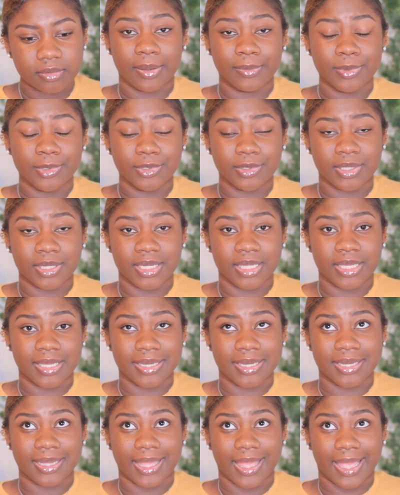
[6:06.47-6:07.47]
I'm usually
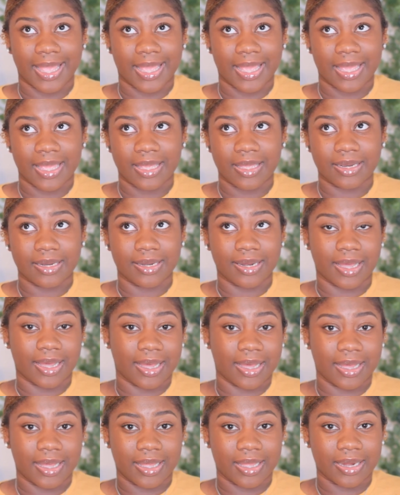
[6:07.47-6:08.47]
a eight,
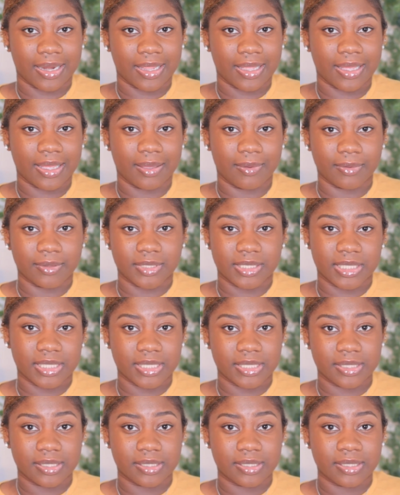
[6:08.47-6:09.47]
nine in
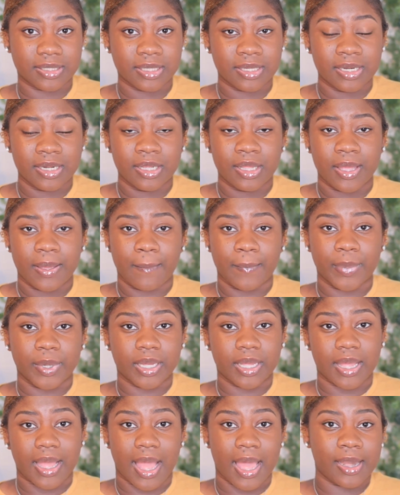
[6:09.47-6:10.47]
jeans,
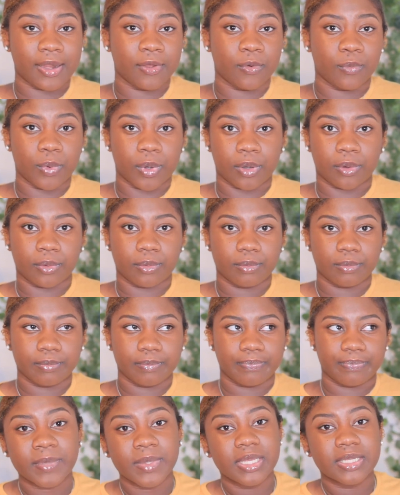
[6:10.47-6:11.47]
but I didn't want
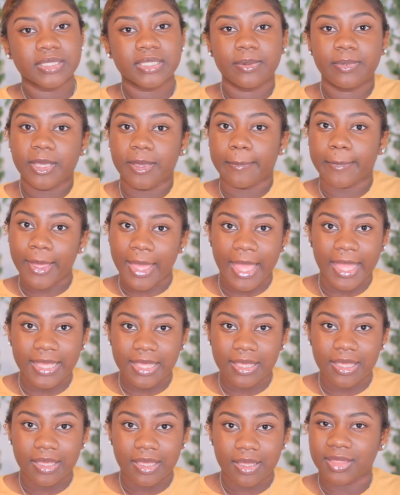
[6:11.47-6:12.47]
to be
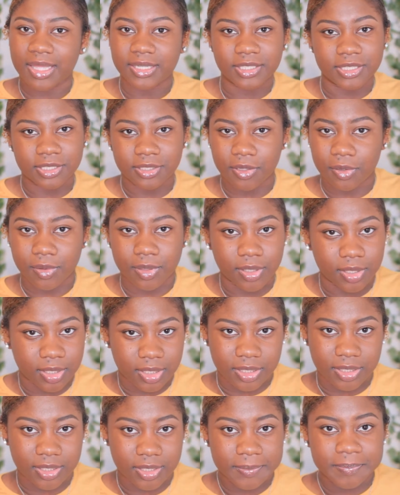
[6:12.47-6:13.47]
baggy. That just don't look
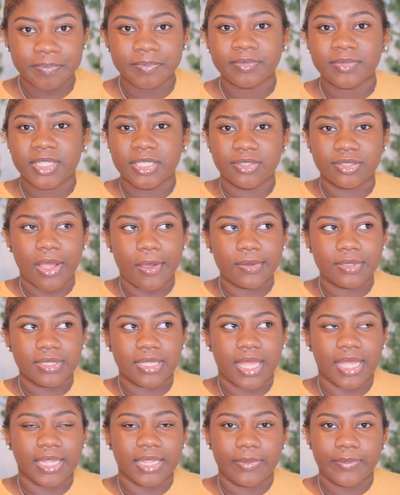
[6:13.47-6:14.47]
good. So I was
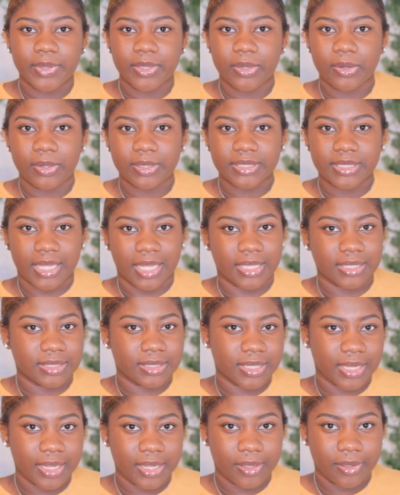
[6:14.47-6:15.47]
like, let me go a size
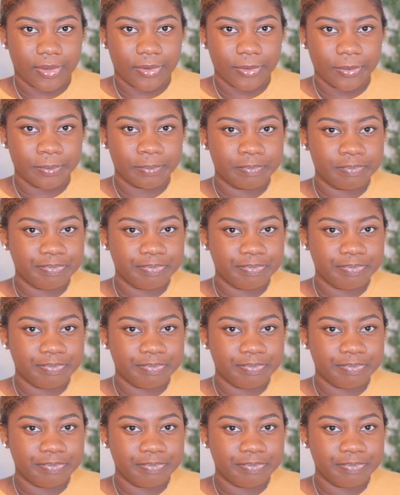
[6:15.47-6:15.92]
down.